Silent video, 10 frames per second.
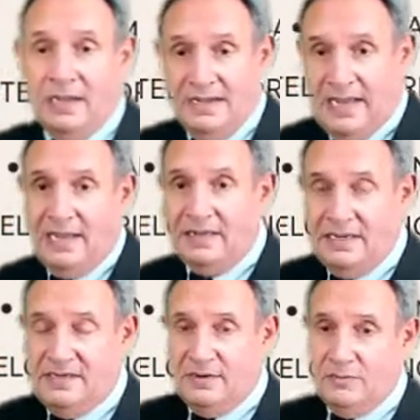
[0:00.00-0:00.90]
again,
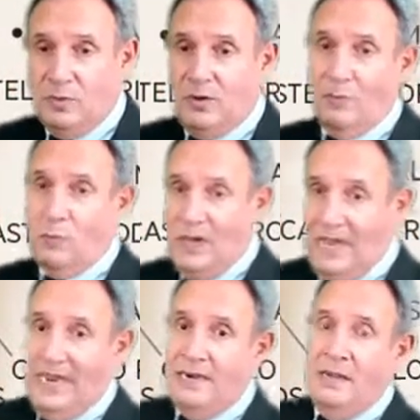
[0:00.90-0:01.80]
these are more
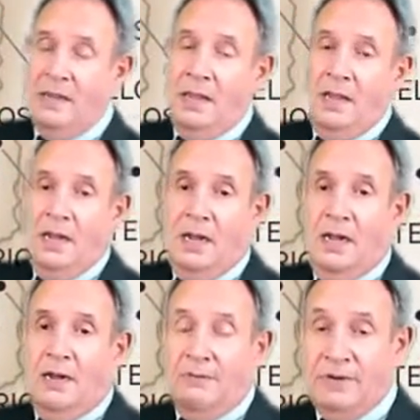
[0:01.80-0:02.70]
wine
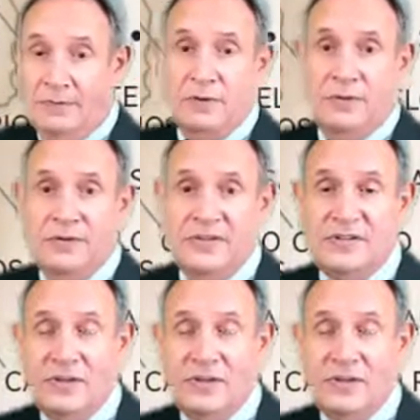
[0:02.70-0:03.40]
river cruises.